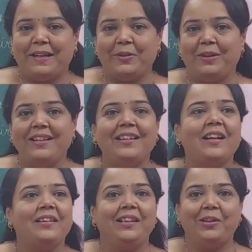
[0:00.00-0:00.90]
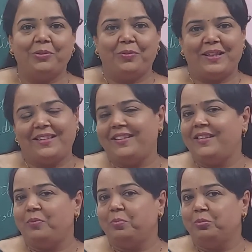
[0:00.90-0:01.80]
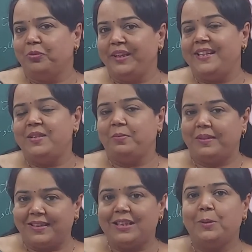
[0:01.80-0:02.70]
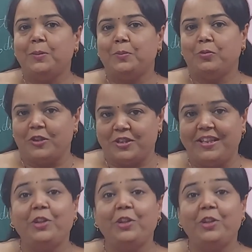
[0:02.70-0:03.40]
you can conclude whether the movie is worth watching.